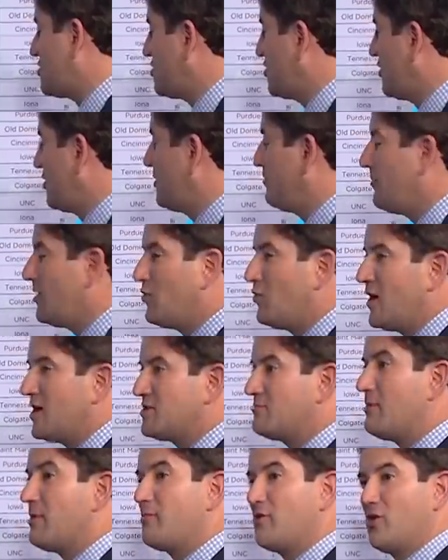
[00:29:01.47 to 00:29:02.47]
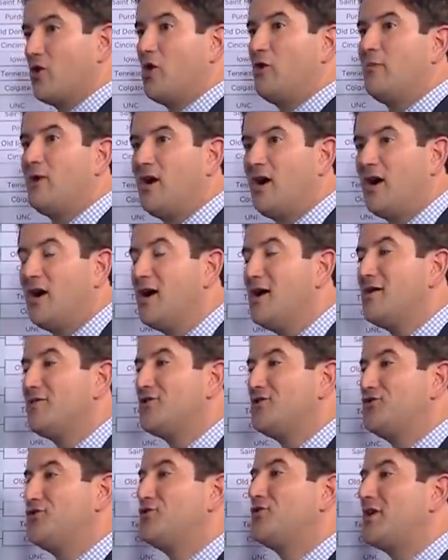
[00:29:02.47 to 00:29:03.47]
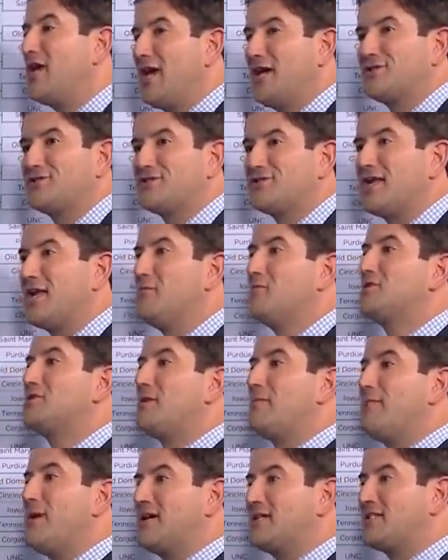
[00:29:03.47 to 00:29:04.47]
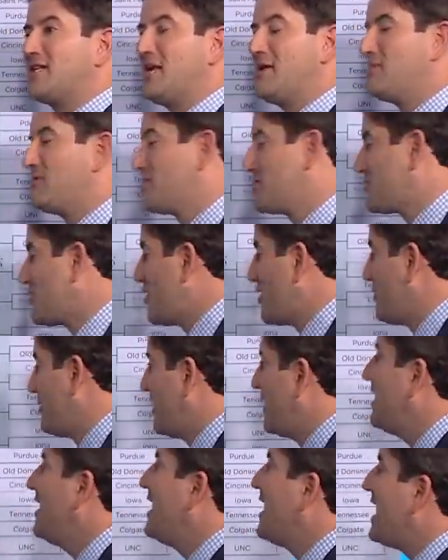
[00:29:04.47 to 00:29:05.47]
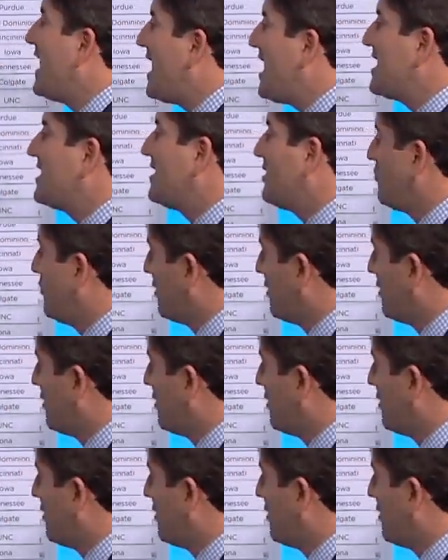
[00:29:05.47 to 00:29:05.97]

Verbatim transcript: year in the Midwest. Remember in Omaha, the Duke-Kansas game was the best game of the tournament. I think we